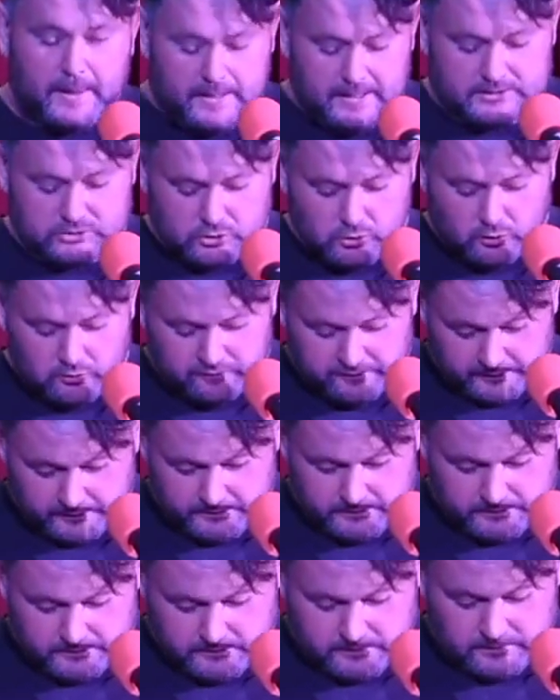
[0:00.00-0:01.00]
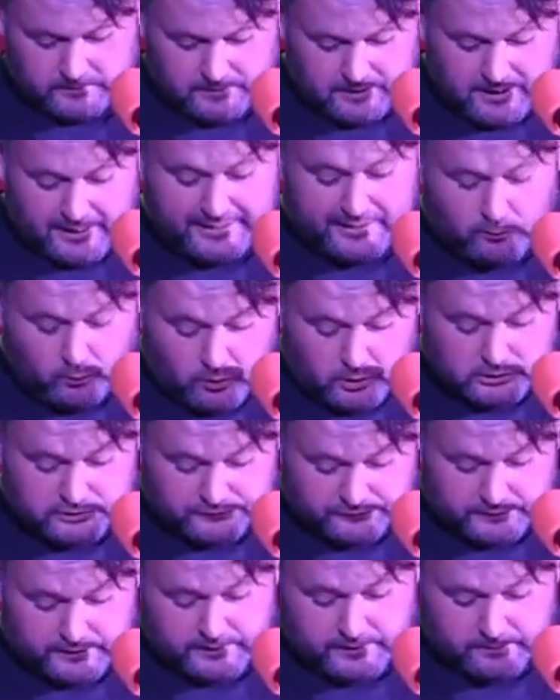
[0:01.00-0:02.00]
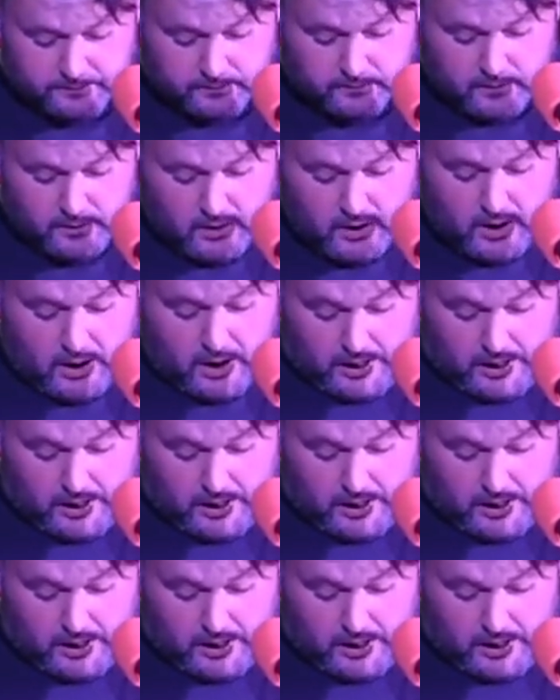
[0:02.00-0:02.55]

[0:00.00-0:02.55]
it's over. And it was for him.